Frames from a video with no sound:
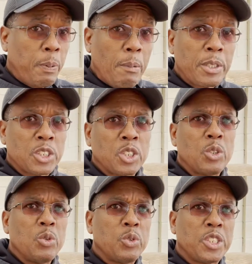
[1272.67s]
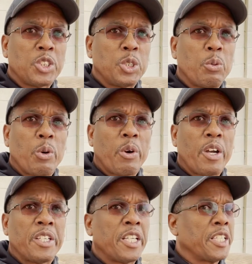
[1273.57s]
public schools that you were
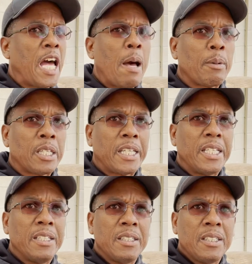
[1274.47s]
an anomaly,